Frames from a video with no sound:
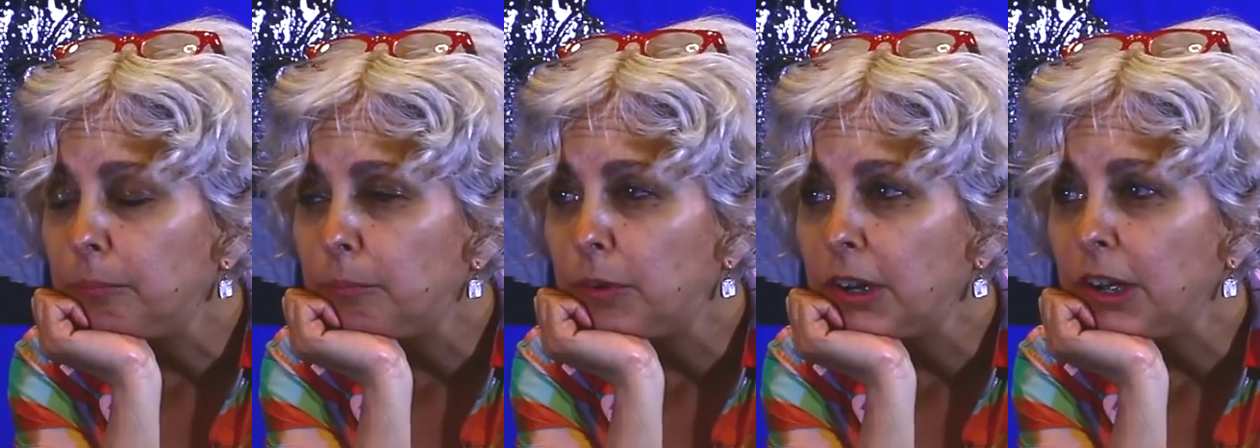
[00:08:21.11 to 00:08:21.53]

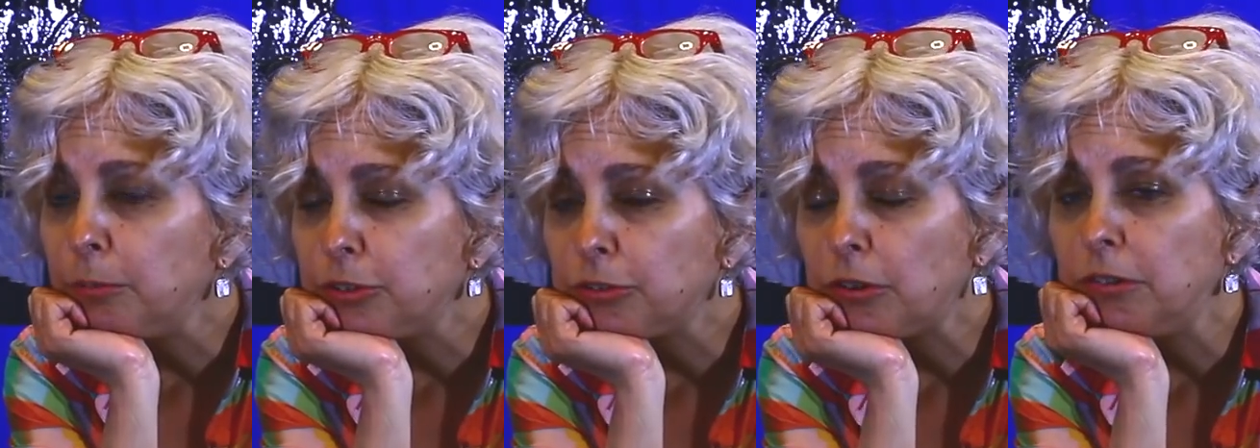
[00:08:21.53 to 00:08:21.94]
When I
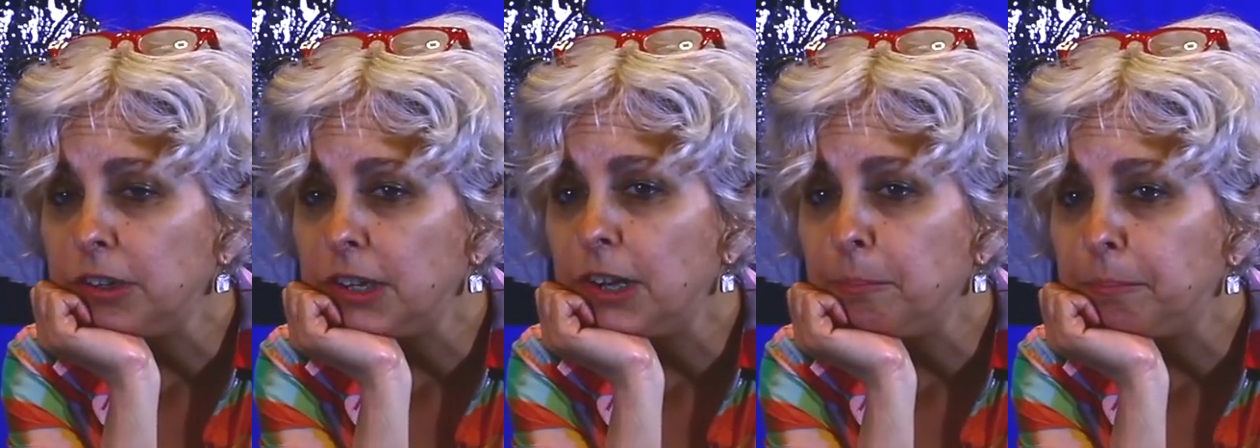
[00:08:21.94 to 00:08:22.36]
was
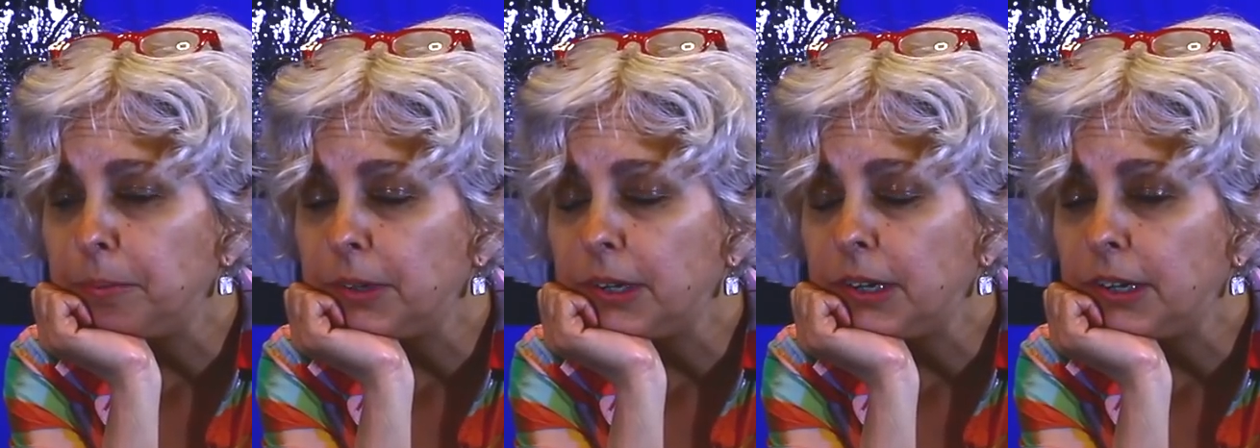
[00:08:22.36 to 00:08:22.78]
growing up,
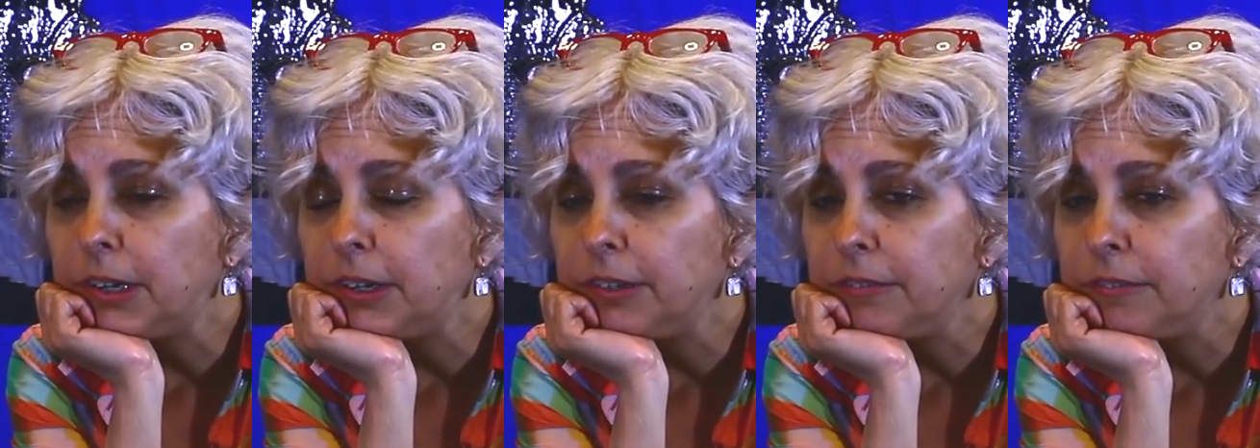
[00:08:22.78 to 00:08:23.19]

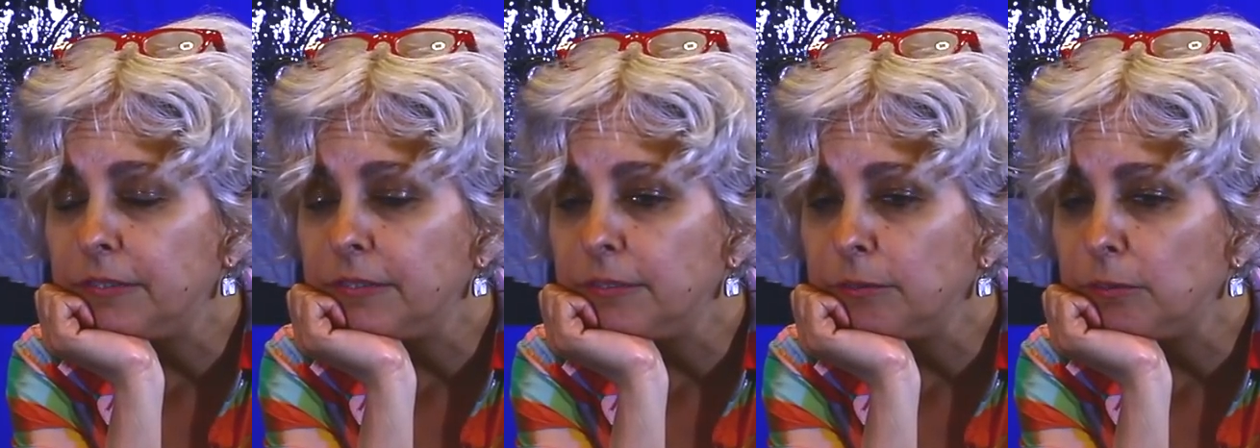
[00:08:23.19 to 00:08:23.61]

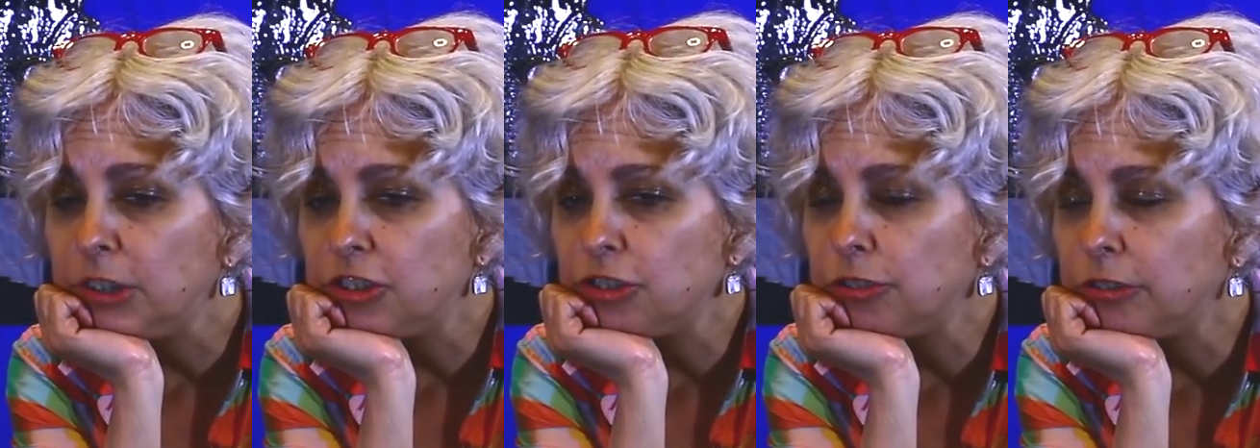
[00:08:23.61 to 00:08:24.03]
we
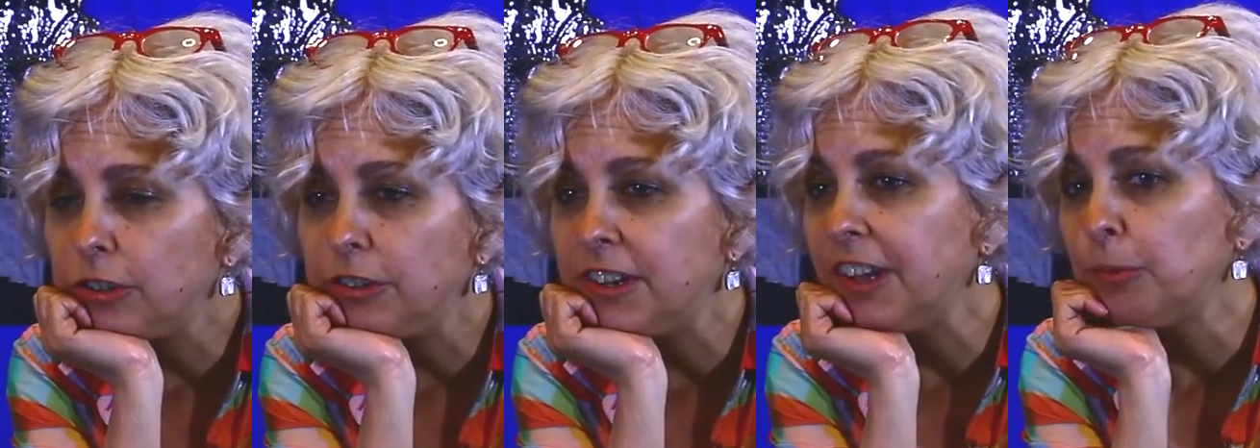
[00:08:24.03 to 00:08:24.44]
just
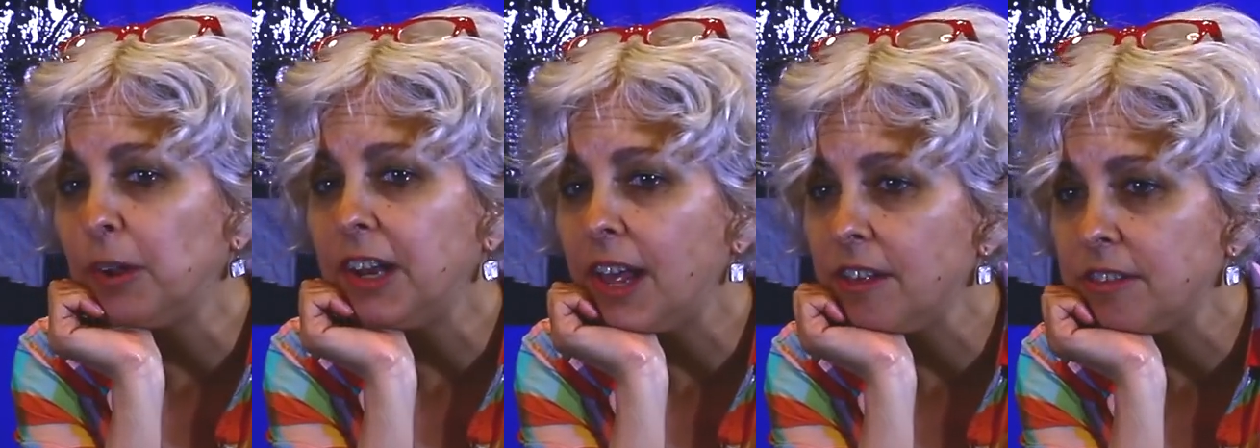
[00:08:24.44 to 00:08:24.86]
learned how to
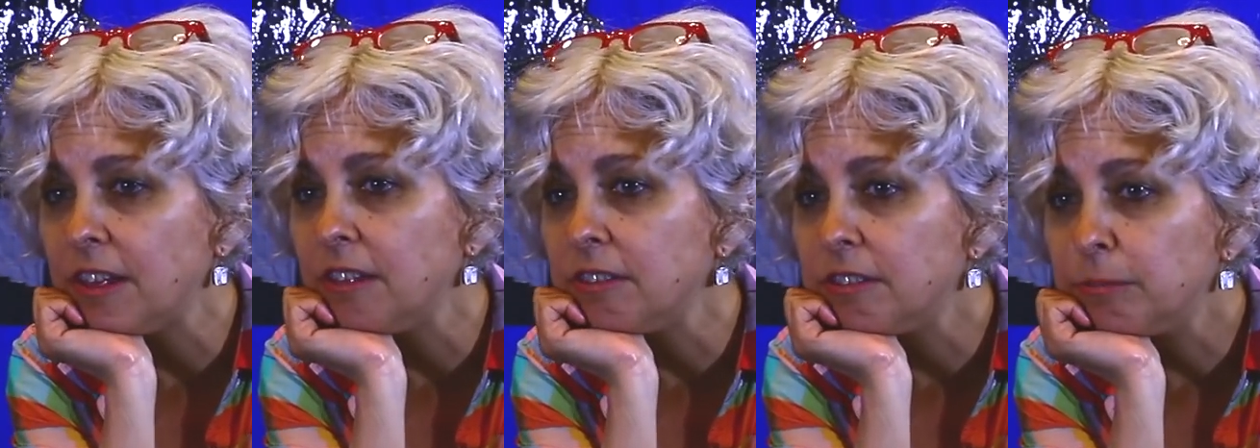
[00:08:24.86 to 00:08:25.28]
write
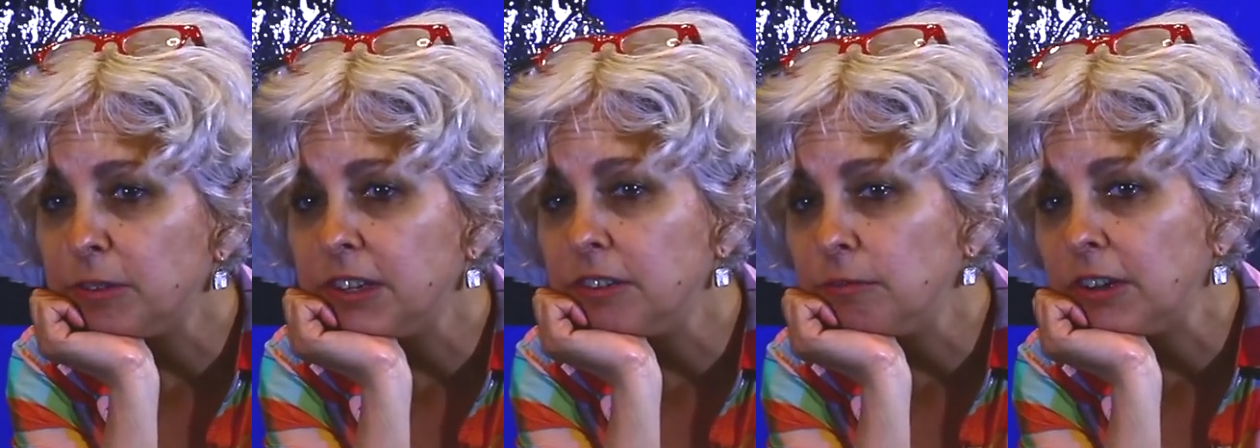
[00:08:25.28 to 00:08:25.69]
essays. We
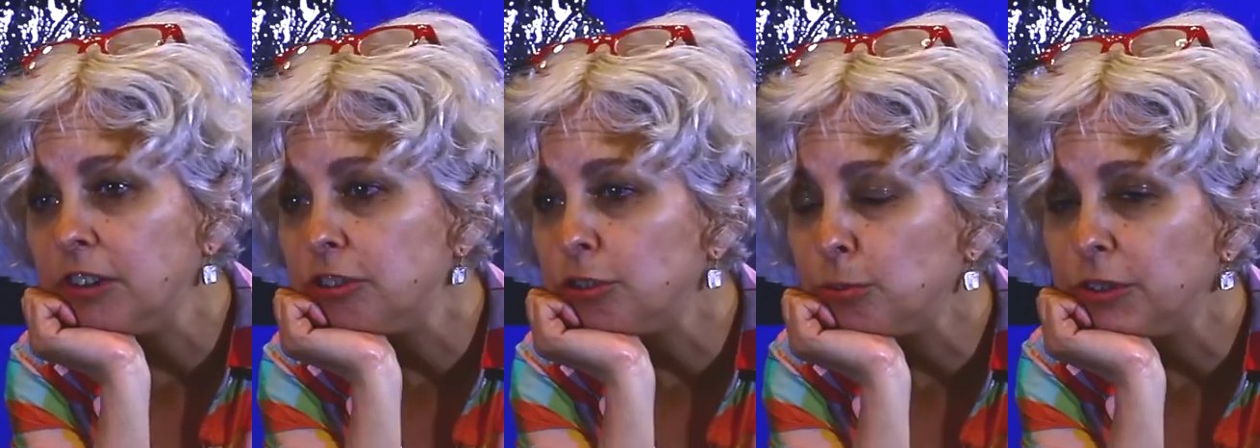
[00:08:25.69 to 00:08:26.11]
didn't write
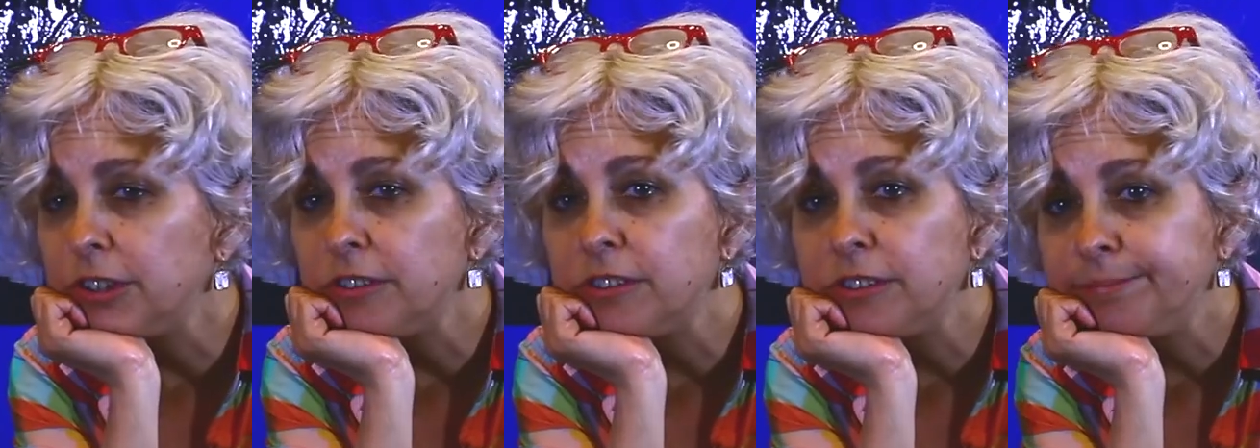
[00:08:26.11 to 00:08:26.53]
stories.